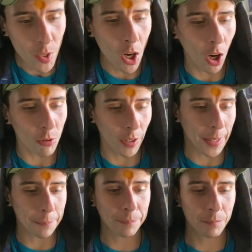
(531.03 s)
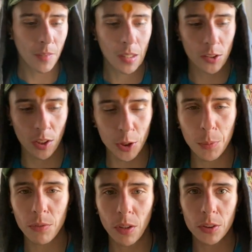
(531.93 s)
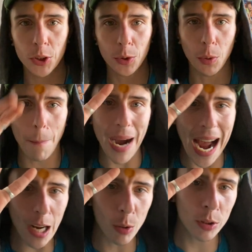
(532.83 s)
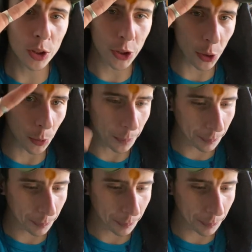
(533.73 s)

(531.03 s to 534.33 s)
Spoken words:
All right, so let's move on to pile 2.